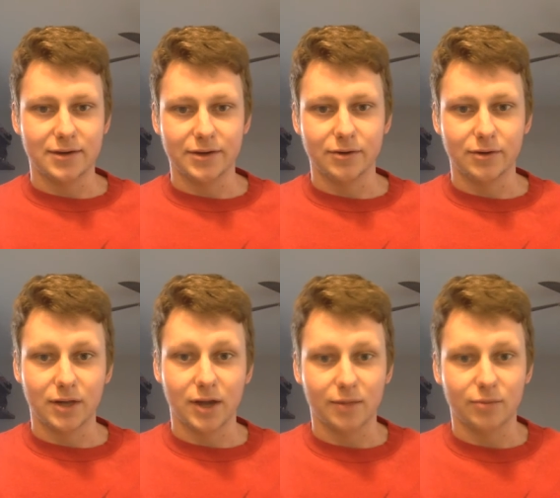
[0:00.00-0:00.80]
you know, a
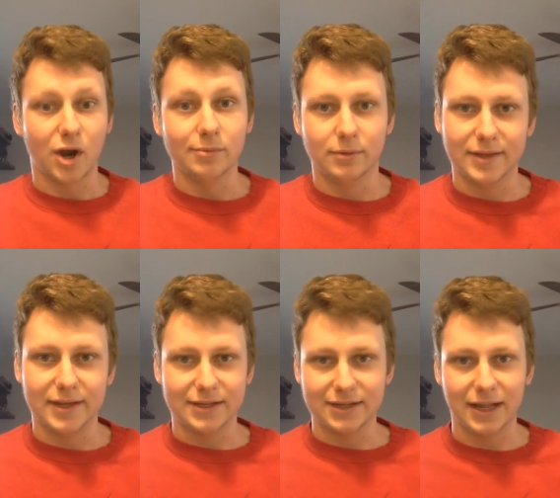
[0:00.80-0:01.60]
lot of them
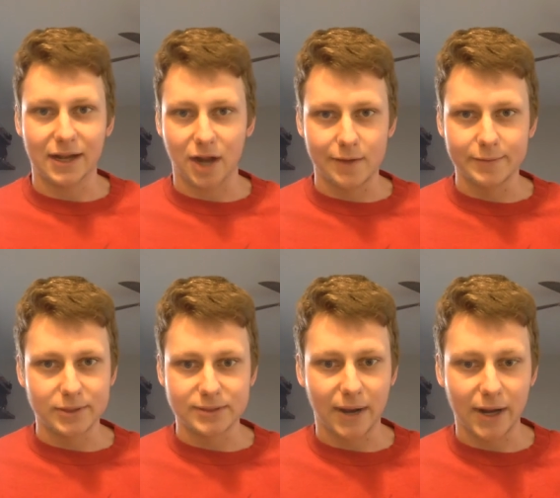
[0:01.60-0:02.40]
probably collect comic
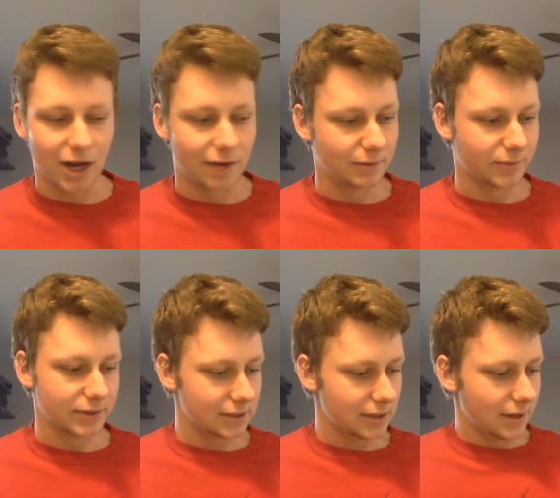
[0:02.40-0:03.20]
books and buy comic
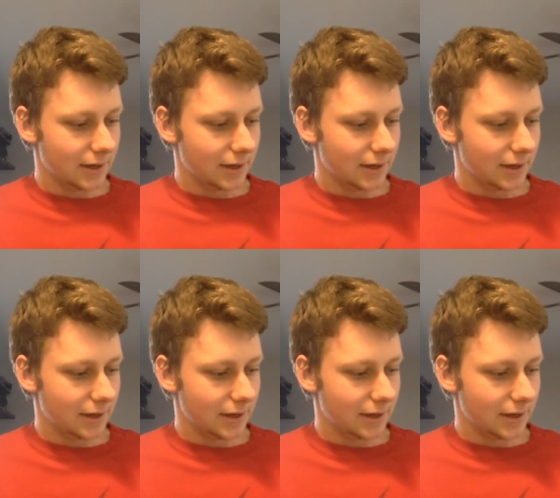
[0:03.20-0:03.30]
books,